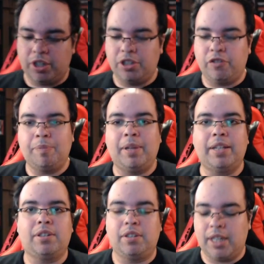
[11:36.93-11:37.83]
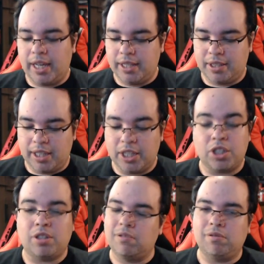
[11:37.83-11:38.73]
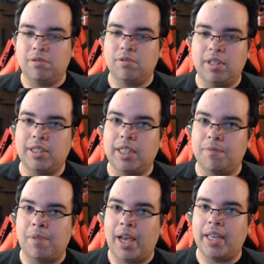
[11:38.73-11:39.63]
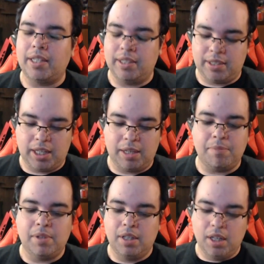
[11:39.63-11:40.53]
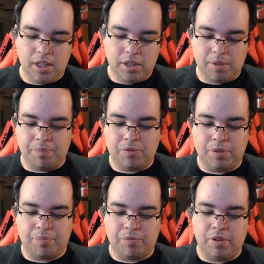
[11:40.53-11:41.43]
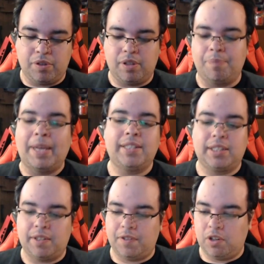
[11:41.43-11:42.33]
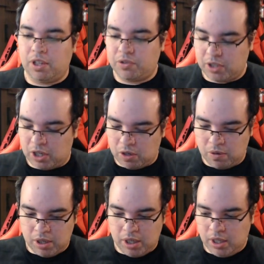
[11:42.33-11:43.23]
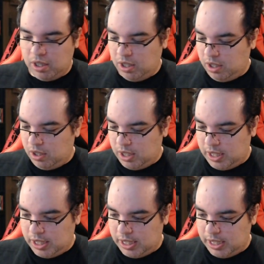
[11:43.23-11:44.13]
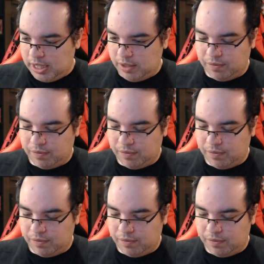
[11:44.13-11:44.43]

on your replay. So guys, let's let's give Mike and the team the the, the basics of it all. So, uh,